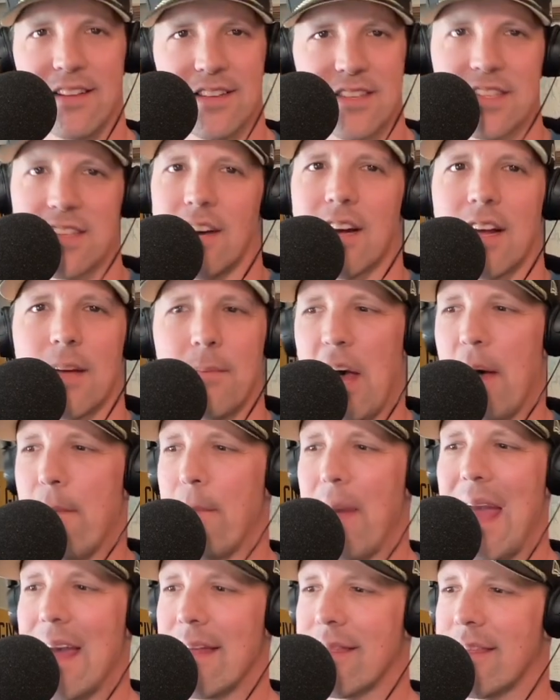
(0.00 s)
Let's talk about
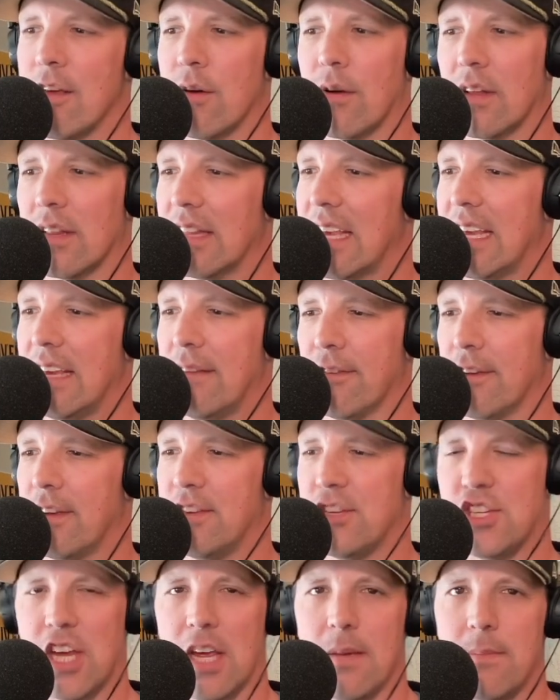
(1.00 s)
Matthew
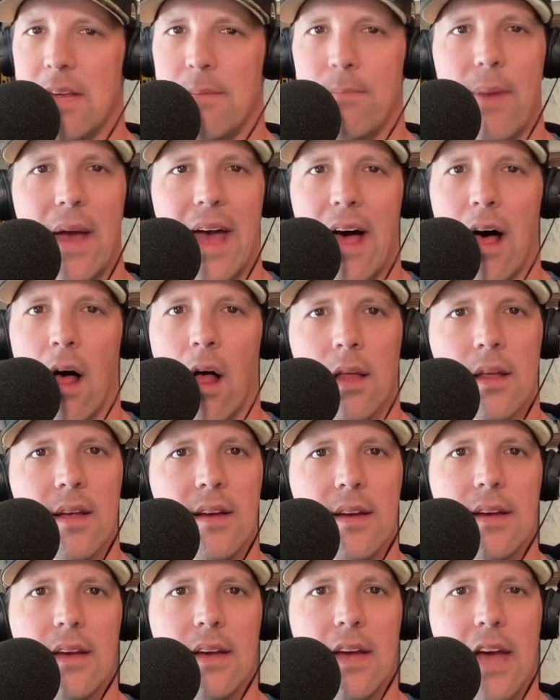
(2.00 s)
Cleveland, Jimmy Bell,
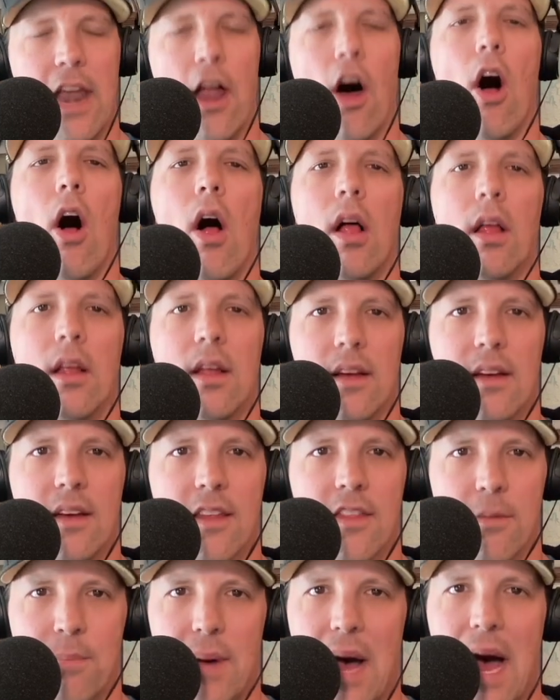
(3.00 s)
and all
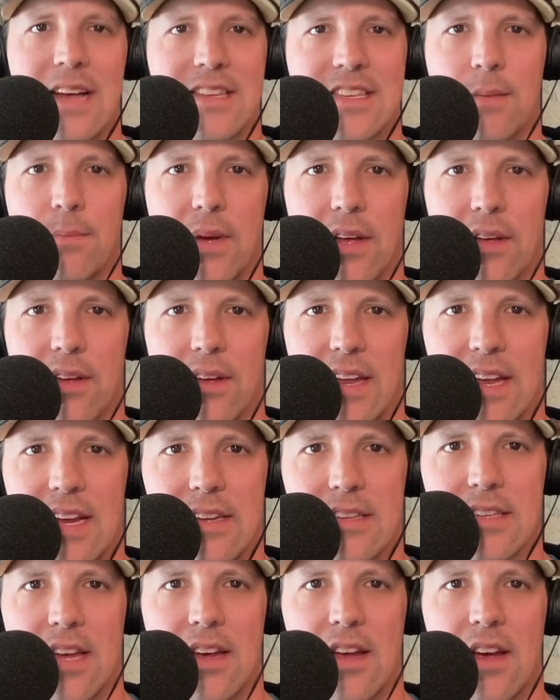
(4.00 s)
the
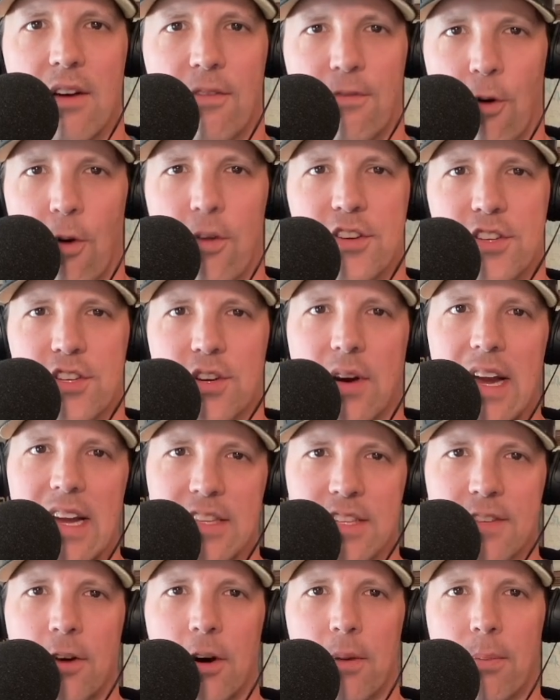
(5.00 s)
possibilities for the
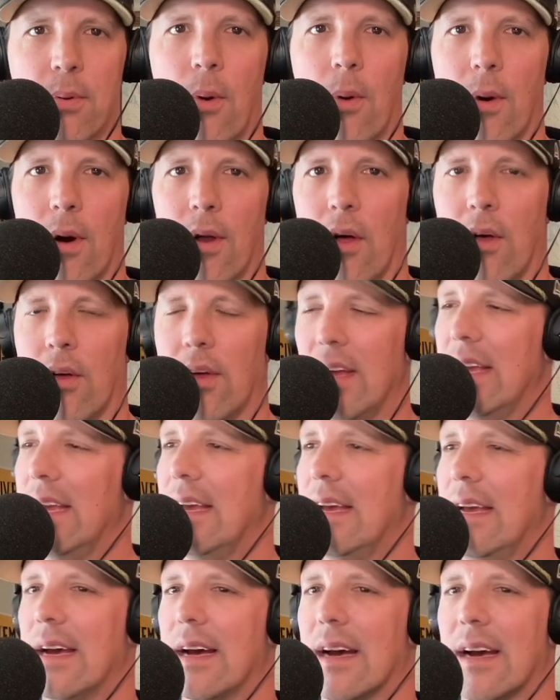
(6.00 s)
transfer portal
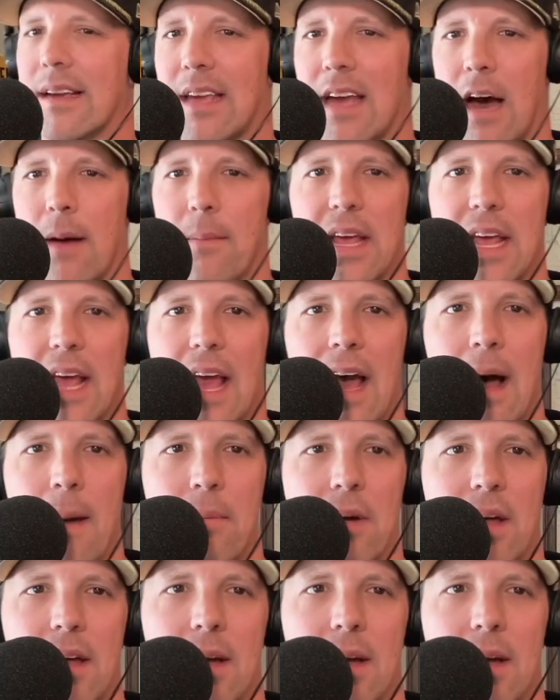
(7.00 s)
coming up.